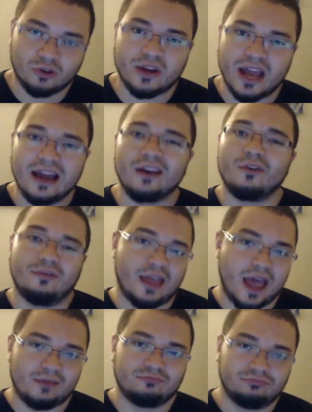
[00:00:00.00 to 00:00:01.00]
Okay, I learned
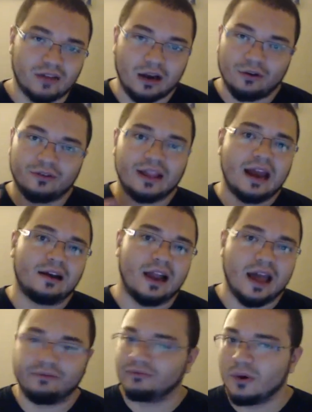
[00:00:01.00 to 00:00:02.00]
that. I learned that in
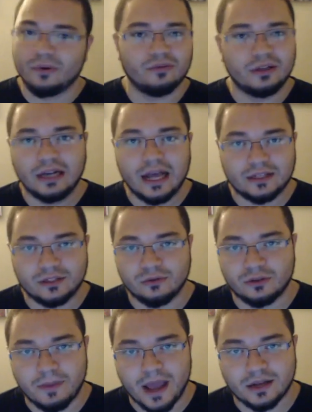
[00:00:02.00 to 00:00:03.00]
life. No one really likes
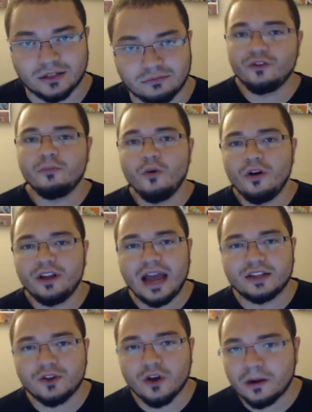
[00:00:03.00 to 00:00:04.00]
douchebags. Furthermore, you
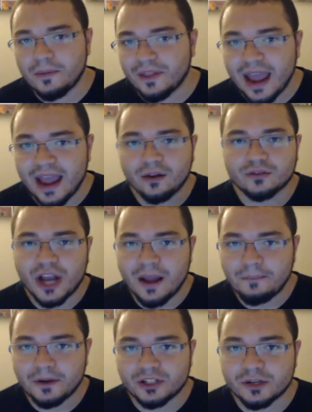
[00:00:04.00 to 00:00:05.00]
got to talk about the Halo
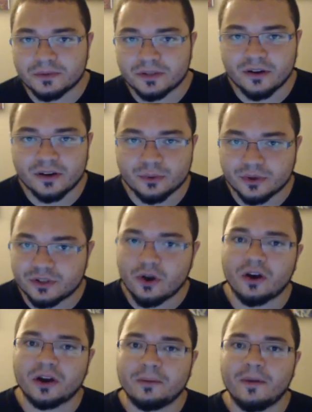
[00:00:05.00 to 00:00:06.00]
Championship Series when you're
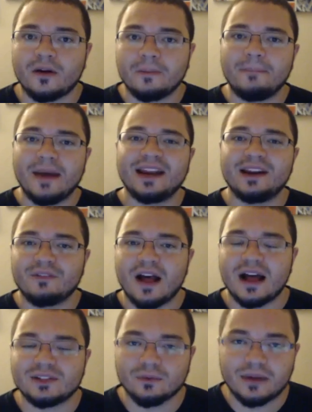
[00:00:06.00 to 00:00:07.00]
talking about competitive
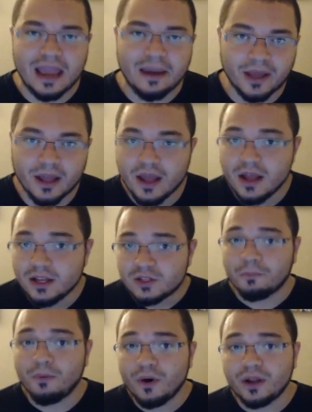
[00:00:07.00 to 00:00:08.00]
console gaming.
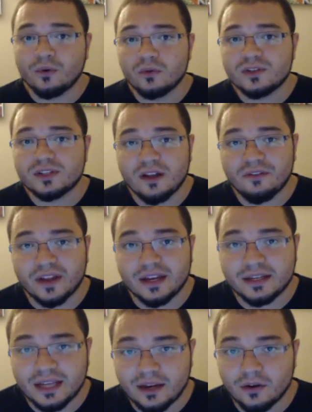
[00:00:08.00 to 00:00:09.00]
Some pretty cool stuff
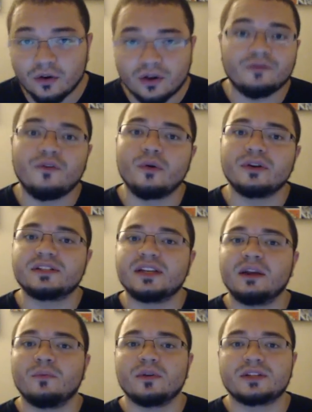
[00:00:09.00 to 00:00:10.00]
indeed. Looking forward to
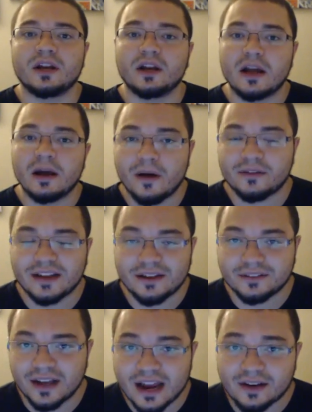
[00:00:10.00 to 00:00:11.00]
seeing what's going to come out
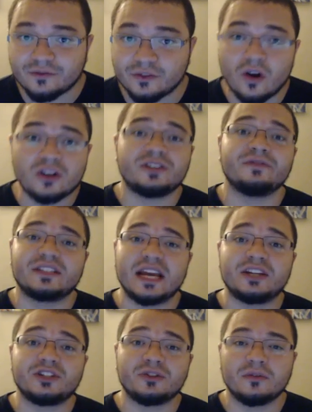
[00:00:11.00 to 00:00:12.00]
down the line. If the launch
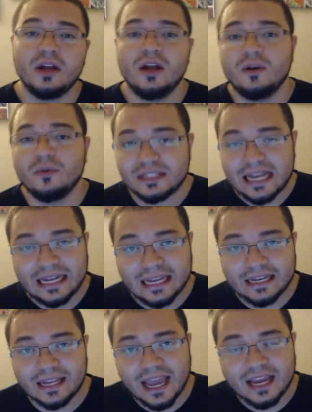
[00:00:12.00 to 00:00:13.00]
invitational was
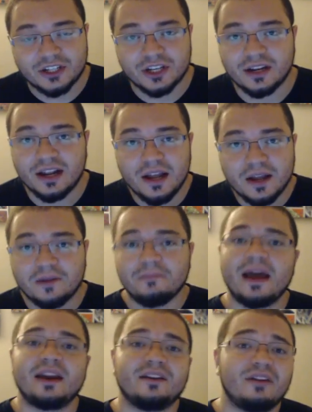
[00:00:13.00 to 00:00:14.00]
any indication,
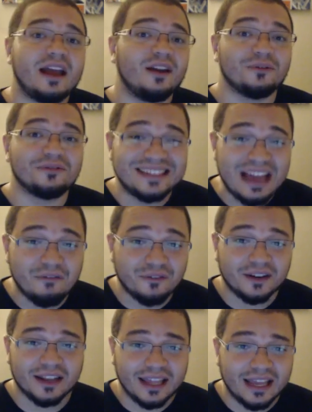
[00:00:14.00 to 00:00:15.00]
competitive Halo
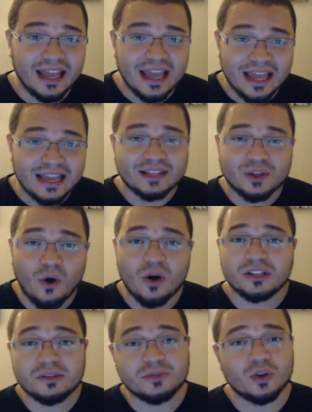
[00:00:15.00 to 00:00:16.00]
definitely is
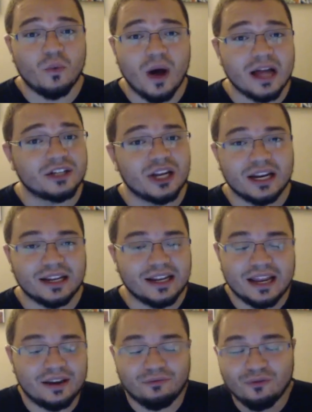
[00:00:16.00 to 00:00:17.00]
awesome to watch, and
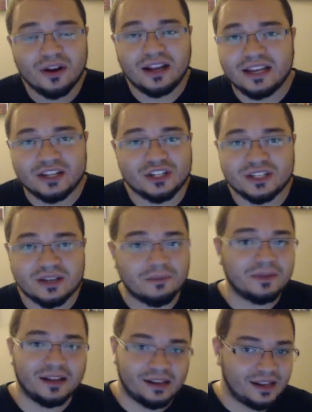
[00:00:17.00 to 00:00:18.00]
it really is just
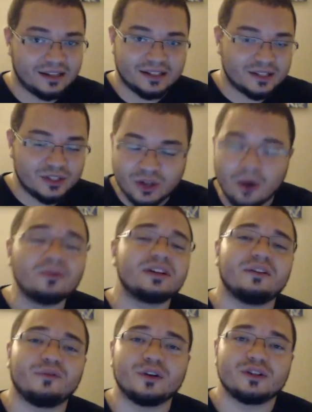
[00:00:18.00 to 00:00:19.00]
something that is so
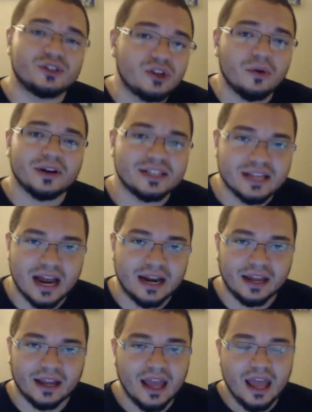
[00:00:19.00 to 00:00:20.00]
different, so
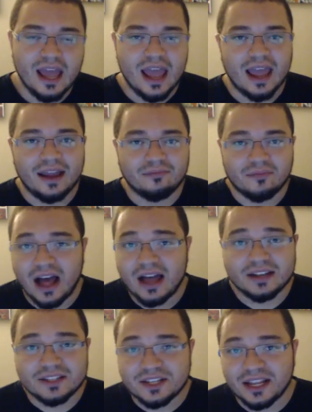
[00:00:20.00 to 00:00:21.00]
exciting, and
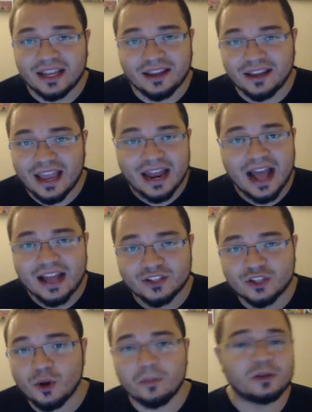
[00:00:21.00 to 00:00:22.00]
honestly, it has
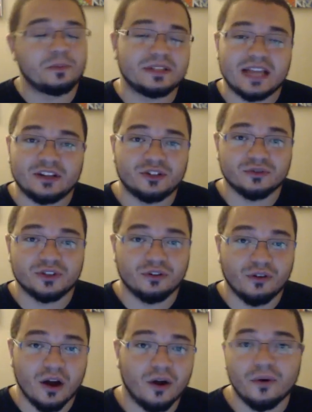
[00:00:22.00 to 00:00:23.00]
so much potential to
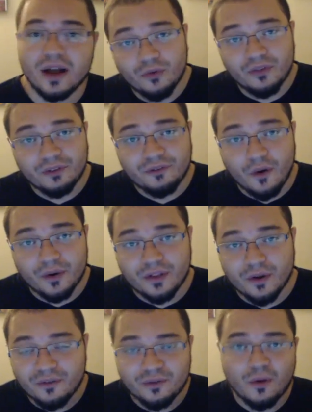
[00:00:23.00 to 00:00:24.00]
grow. Moving forward
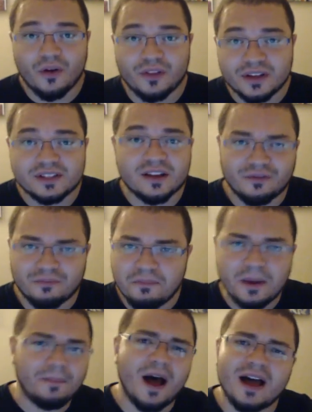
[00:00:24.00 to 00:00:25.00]
though from all this stuff,
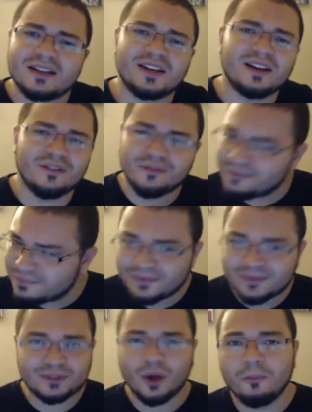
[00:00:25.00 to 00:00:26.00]
be positive,
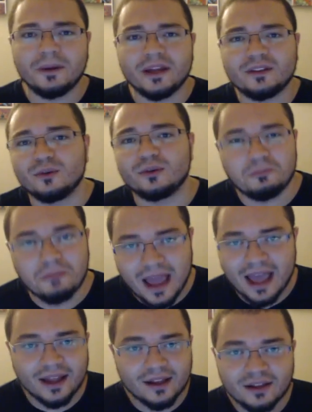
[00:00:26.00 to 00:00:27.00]
don't be a
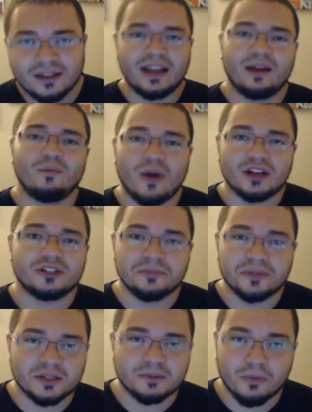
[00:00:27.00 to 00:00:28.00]
douchebag, and watch
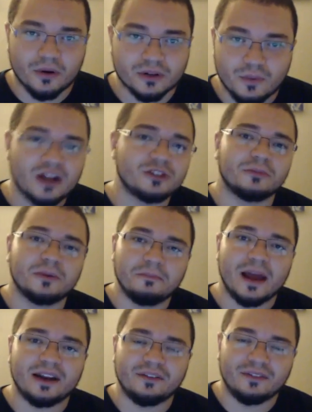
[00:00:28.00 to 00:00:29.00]
some esports, watch some
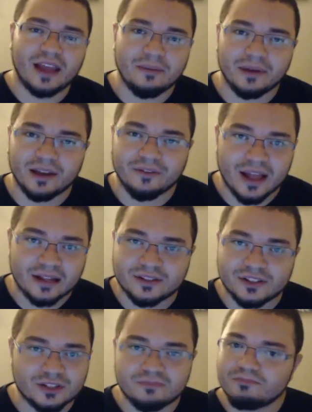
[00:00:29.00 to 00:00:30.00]
competitive gaming
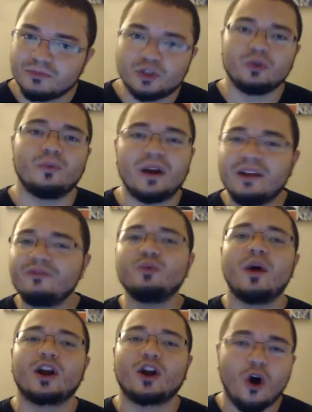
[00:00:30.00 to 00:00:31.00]
events. Just do whatever
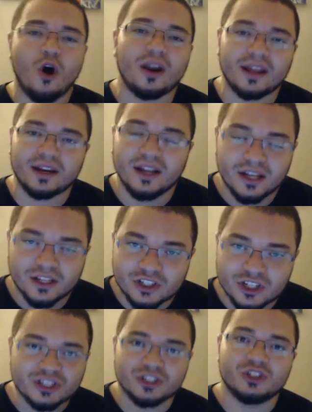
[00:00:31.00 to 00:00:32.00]
you want to call it,
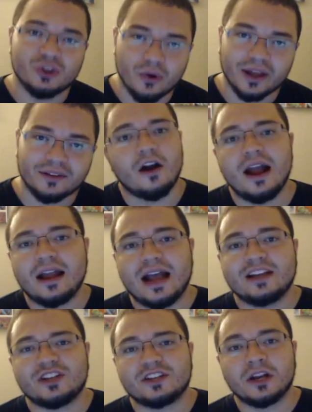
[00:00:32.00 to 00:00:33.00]
just enjoy it. Alright
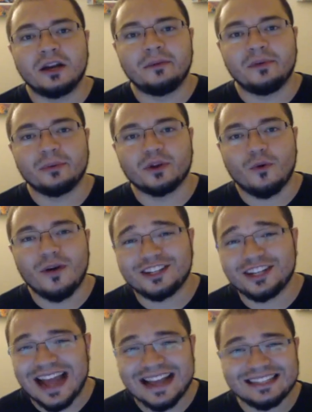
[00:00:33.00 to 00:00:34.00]
guys, so that's going to leave me with the
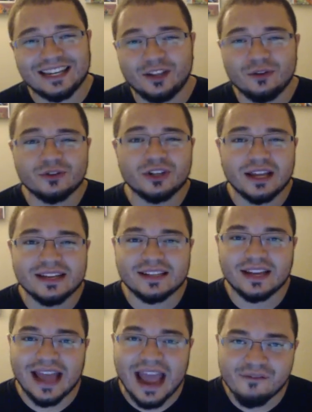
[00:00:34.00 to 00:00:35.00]
question, as it usually
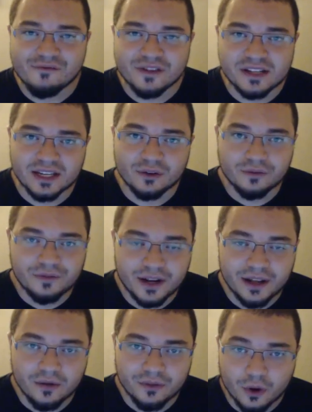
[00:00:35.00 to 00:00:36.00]
is in every single
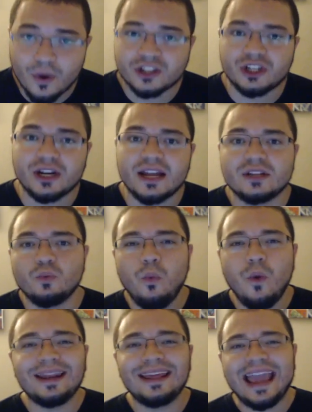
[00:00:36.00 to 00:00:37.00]
video. The question is,
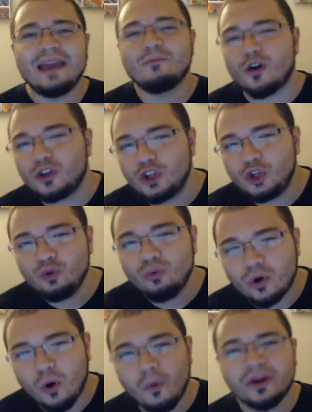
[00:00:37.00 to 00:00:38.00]
what game are you
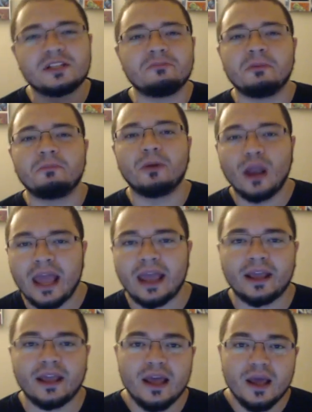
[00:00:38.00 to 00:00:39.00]
going to be
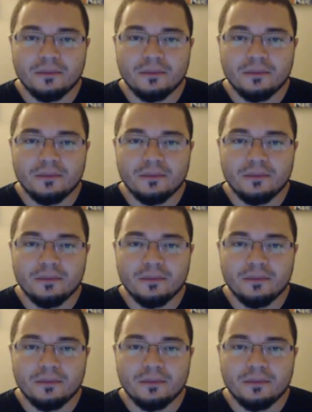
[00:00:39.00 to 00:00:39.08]
playing?